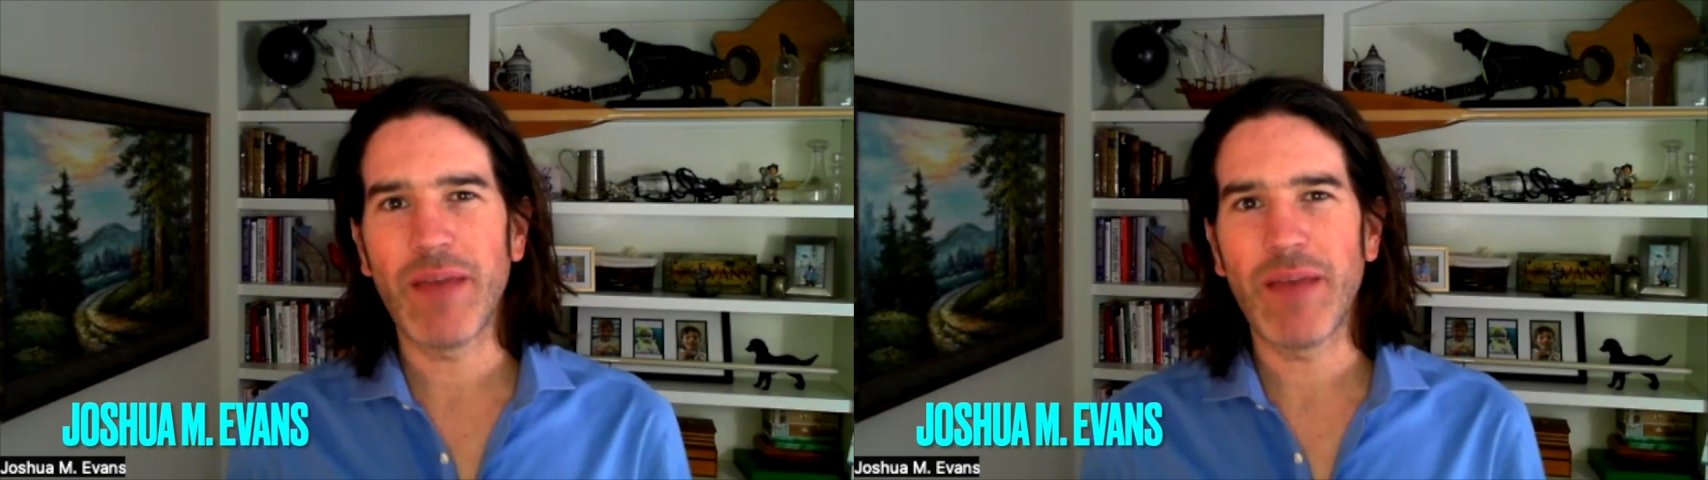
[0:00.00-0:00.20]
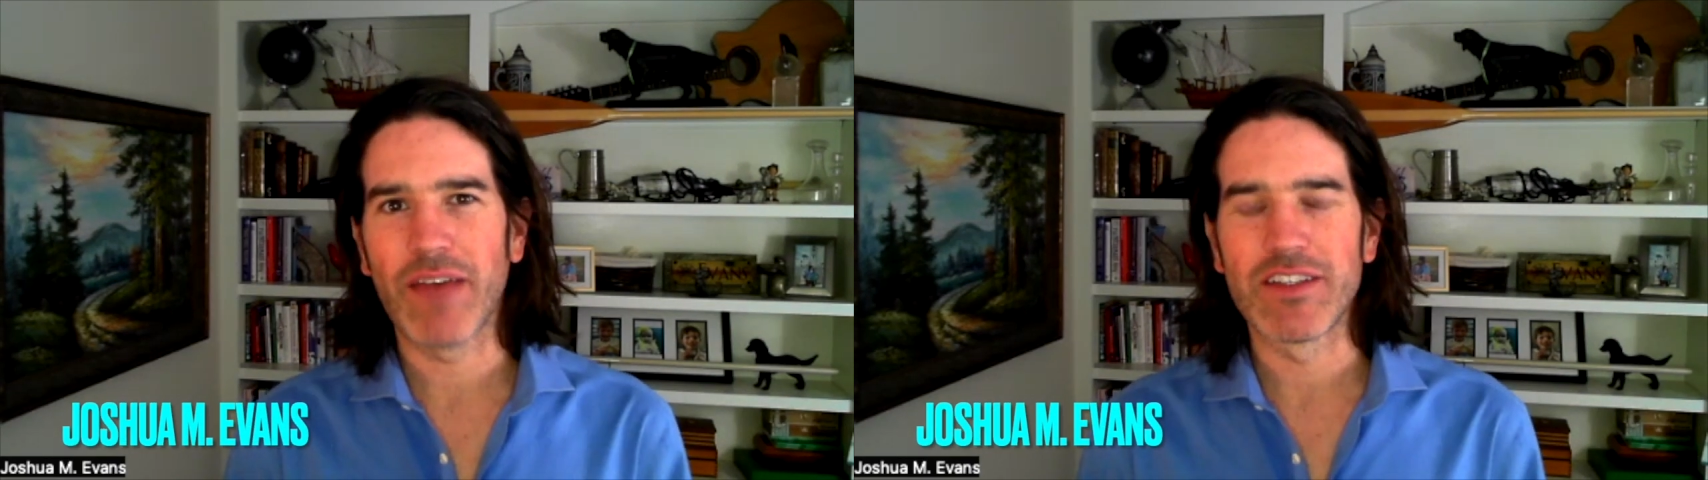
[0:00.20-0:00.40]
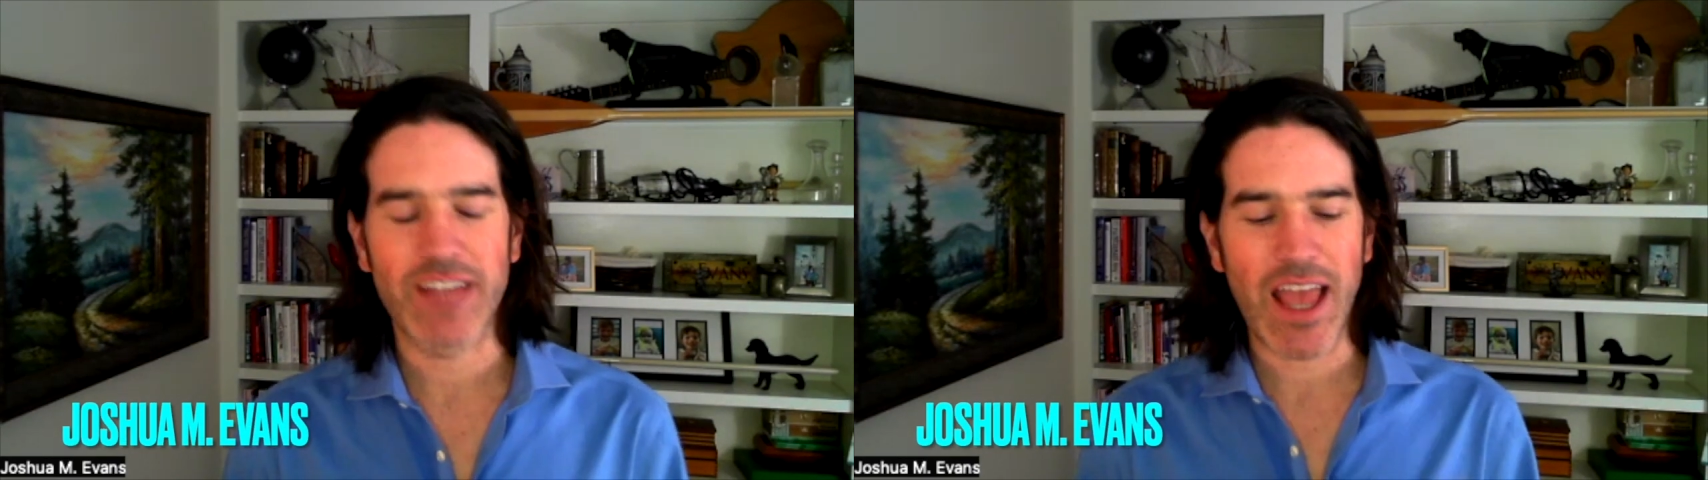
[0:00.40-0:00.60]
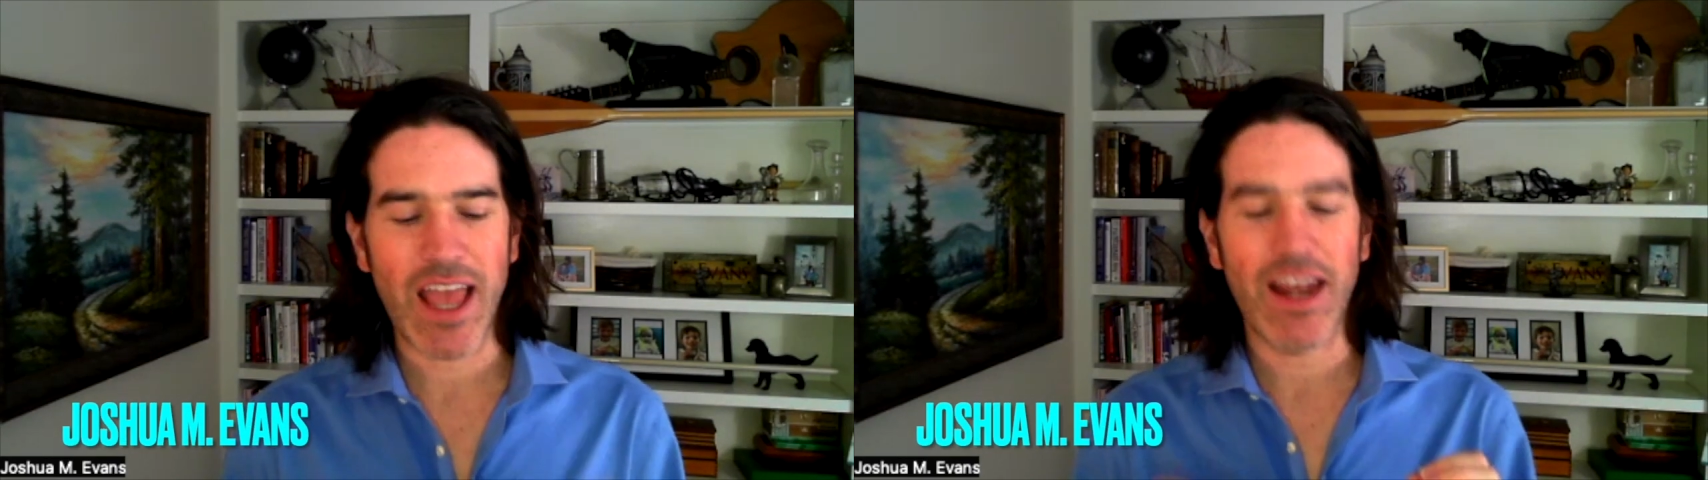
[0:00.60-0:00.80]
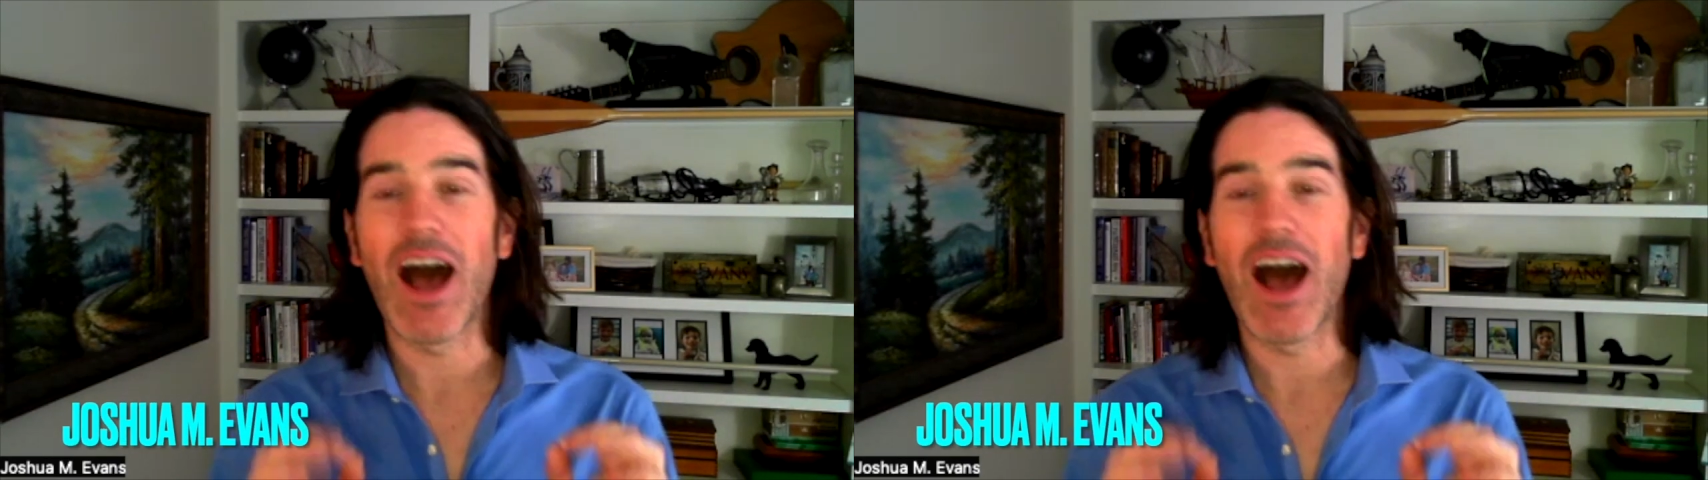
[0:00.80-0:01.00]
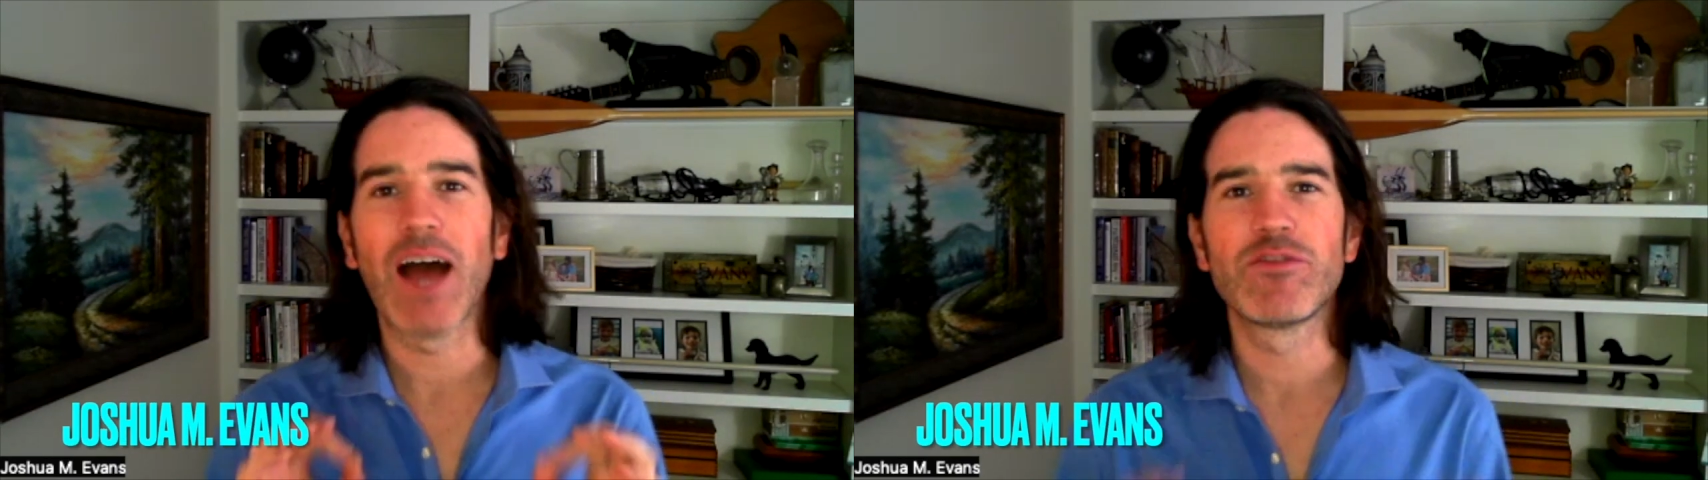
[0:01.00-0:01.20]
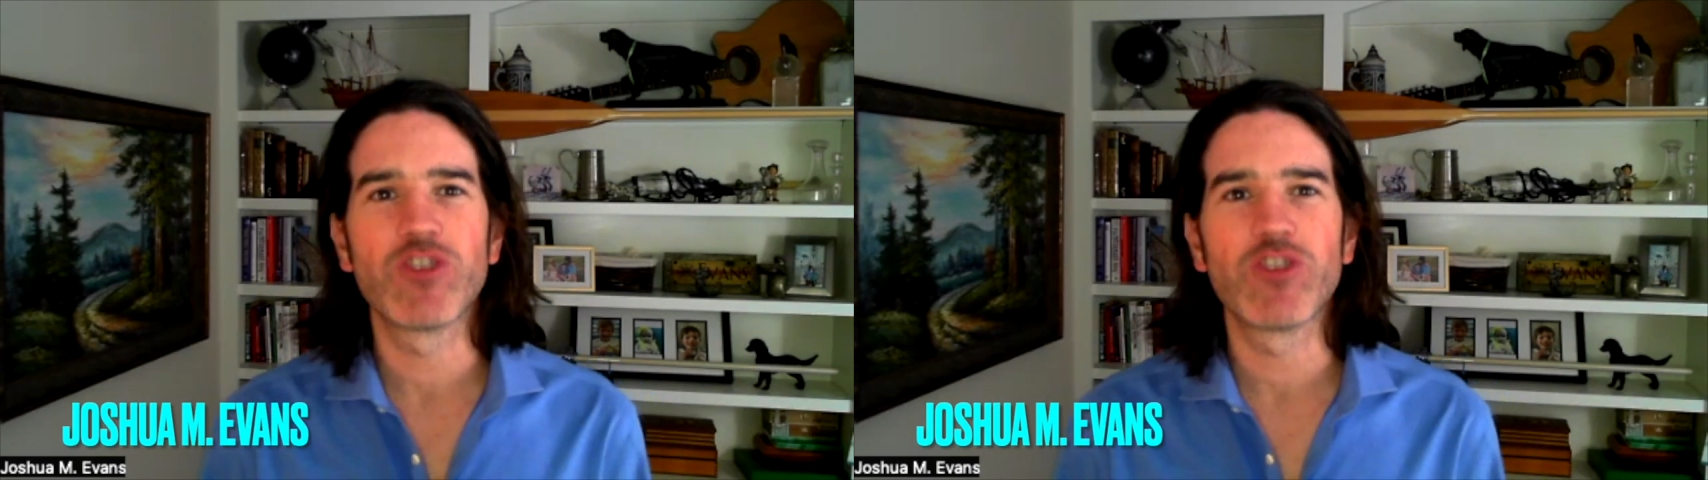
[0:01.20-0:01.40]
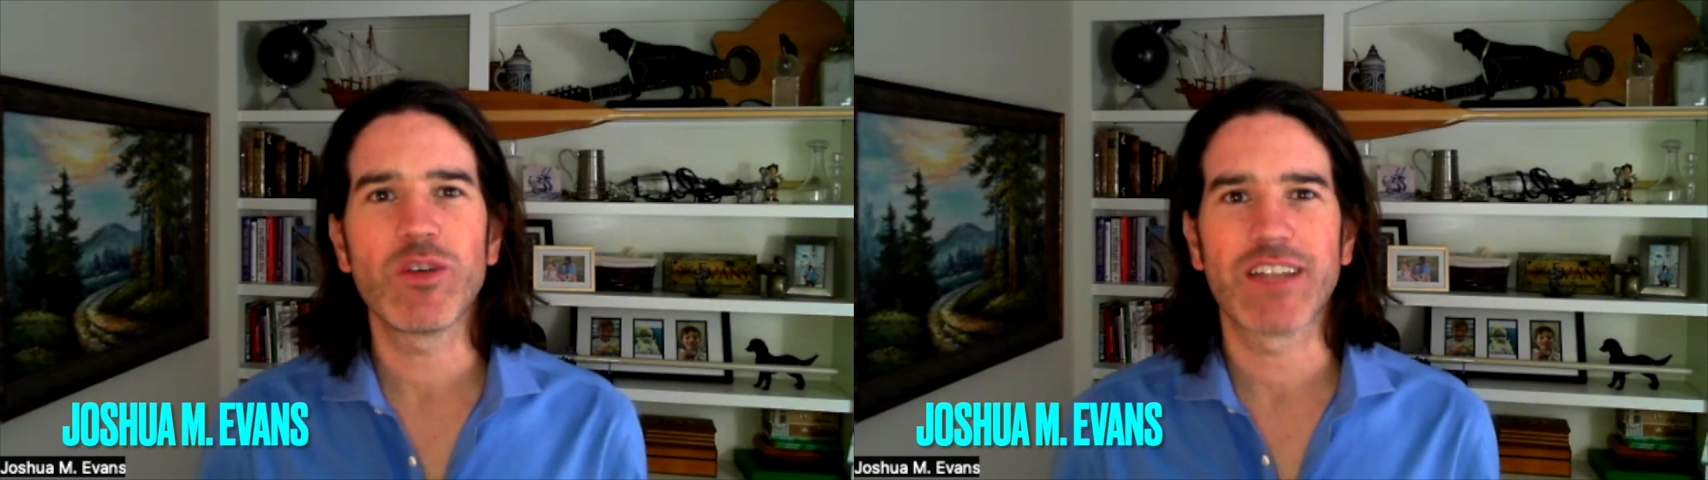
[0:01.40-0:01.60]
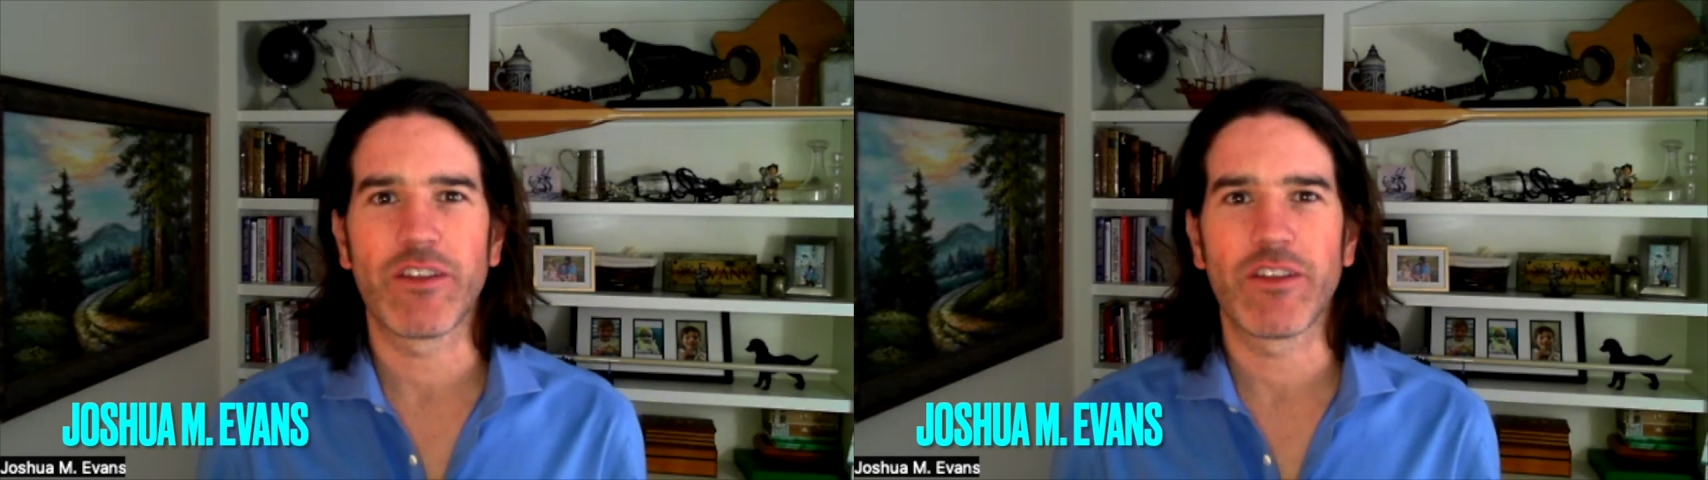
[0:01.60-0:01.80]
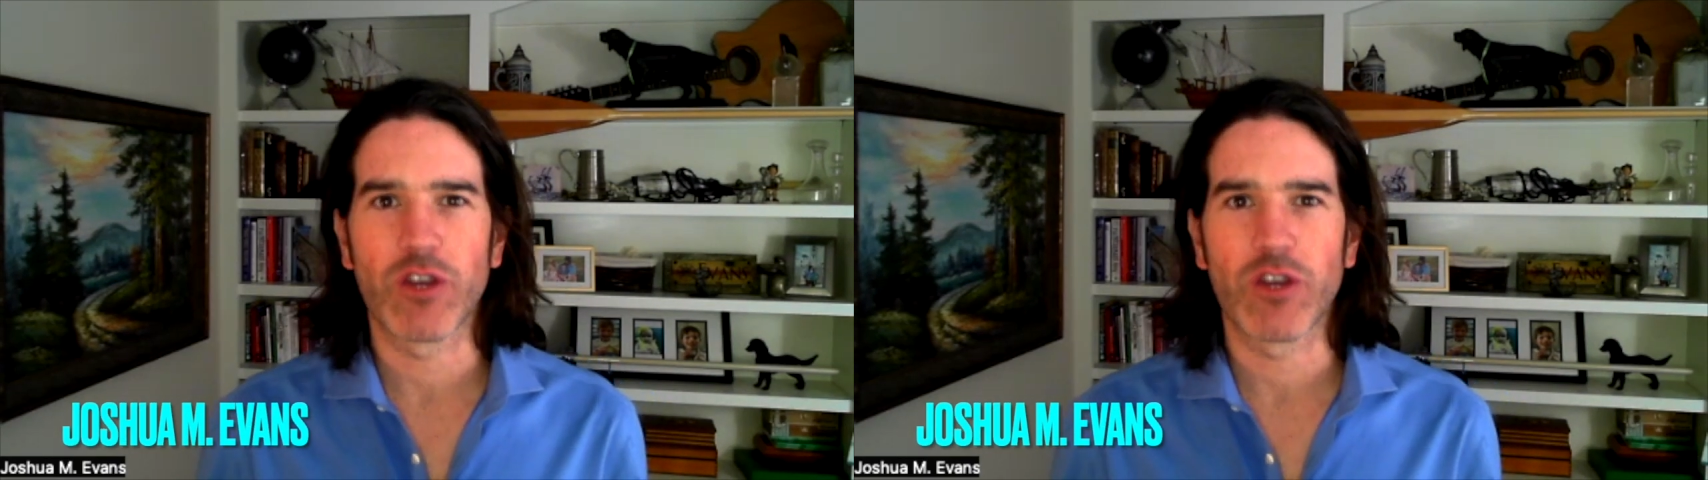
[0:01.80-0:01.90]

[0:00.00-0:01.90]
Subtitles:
Evans, and I'm so excited that you're